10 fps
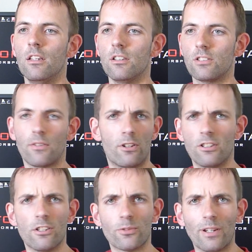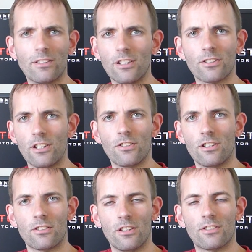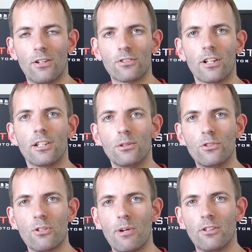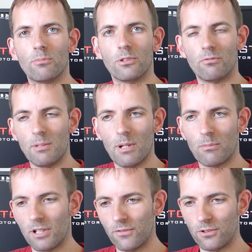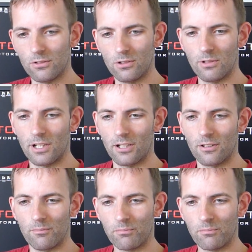720 it sounds like a huge amount, but remember, if you're doing